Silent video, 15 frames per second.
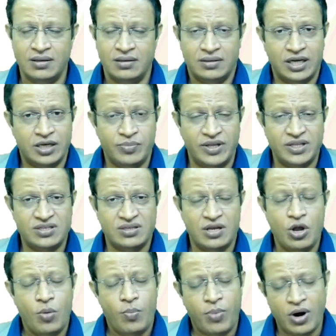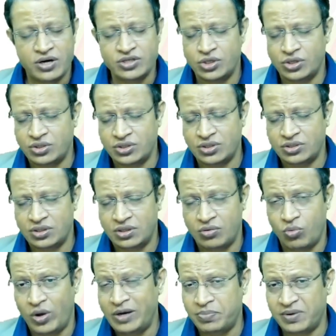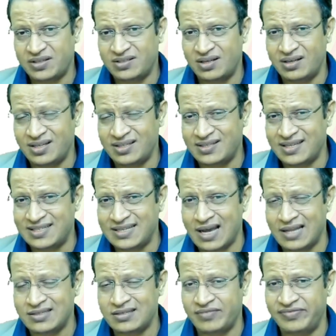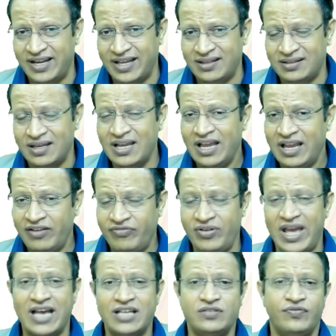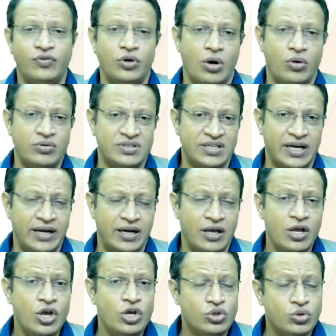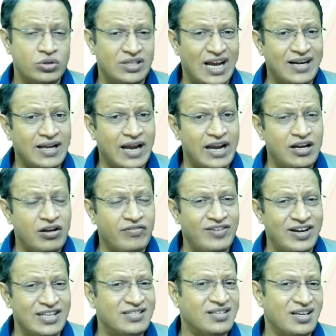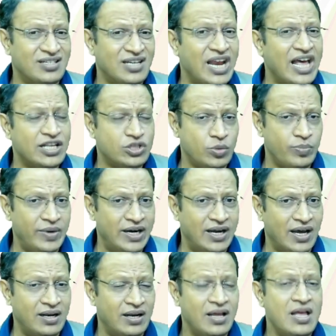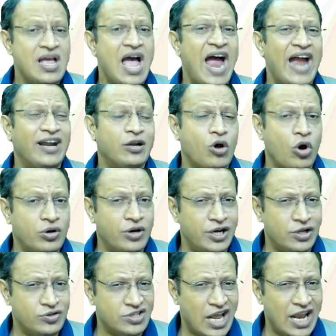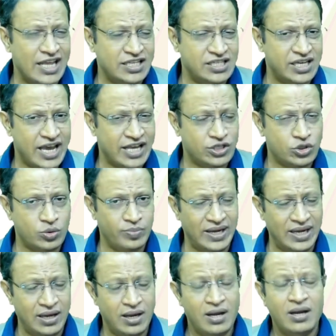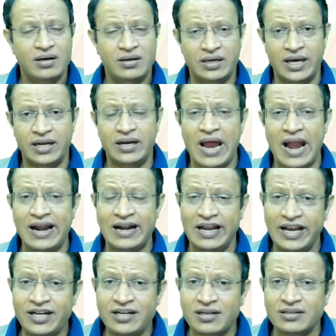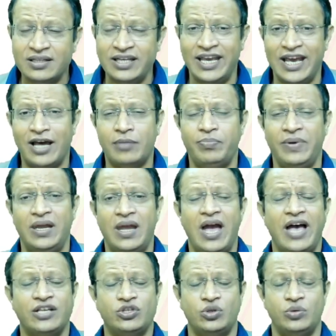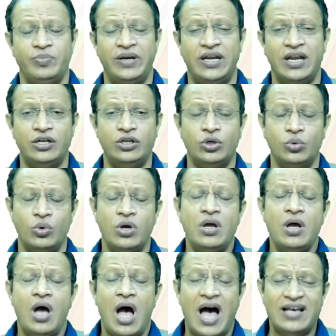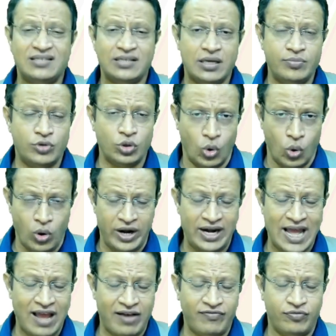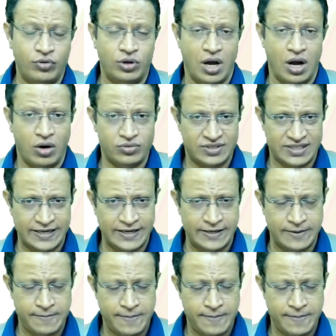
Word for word: That means 0.0001% is the chance of death if he has food outside. So that kind of discussion has to be done, and cognitive challenging has to be done, and later the ERP has to be done to ask him to go and have food outside.